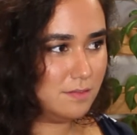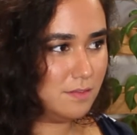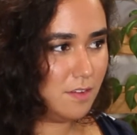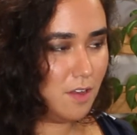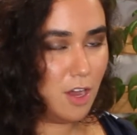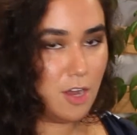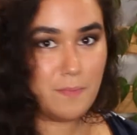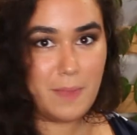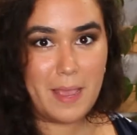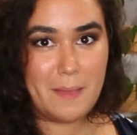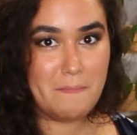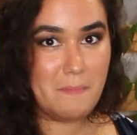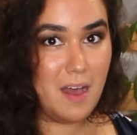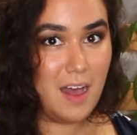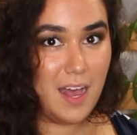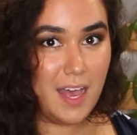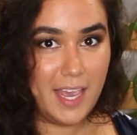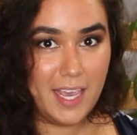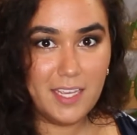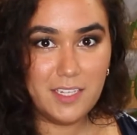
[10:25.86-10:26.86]
on my
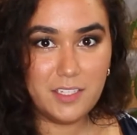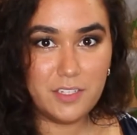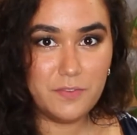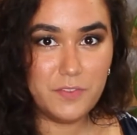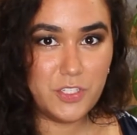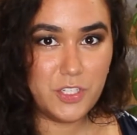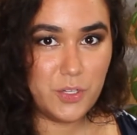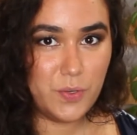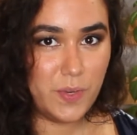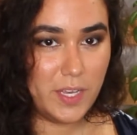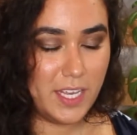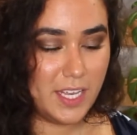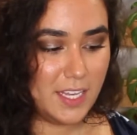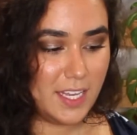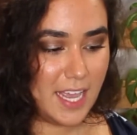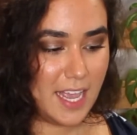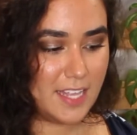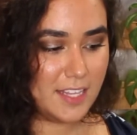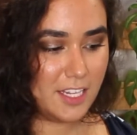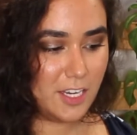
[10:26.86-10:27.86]
mind of
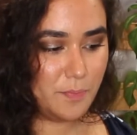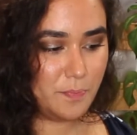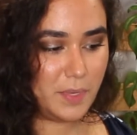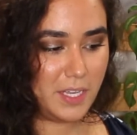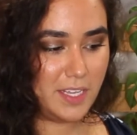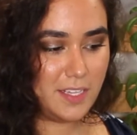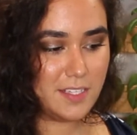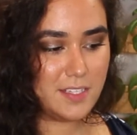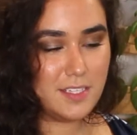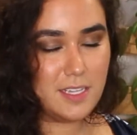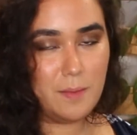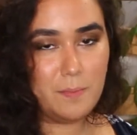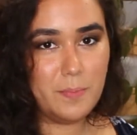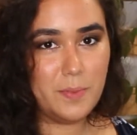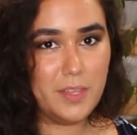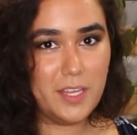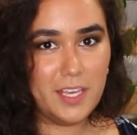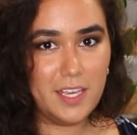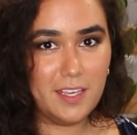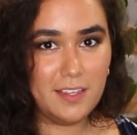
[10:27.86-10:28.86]
doing ended up being
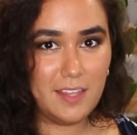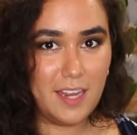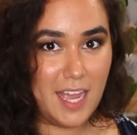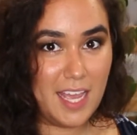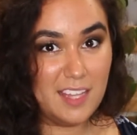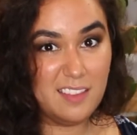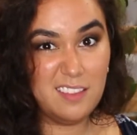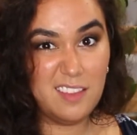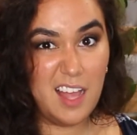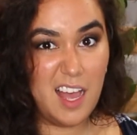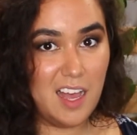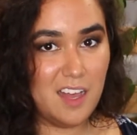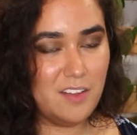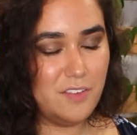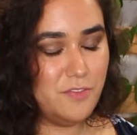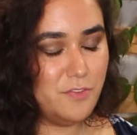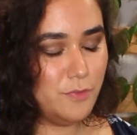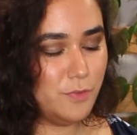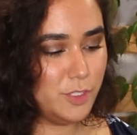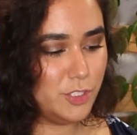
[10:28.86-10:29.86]
something that I
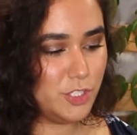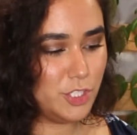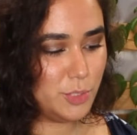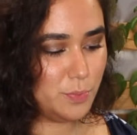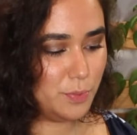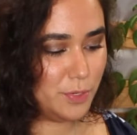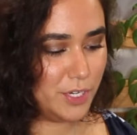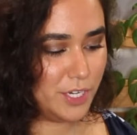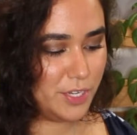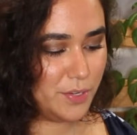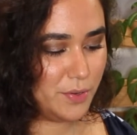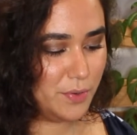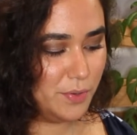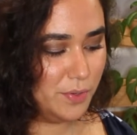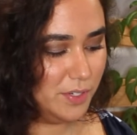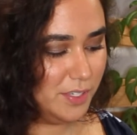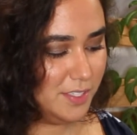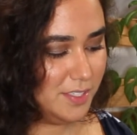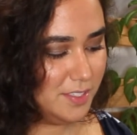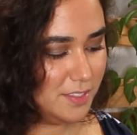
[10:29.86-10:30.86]
love, which is pretty
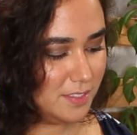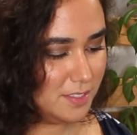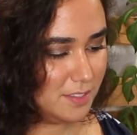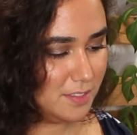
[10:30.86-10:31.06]
cool.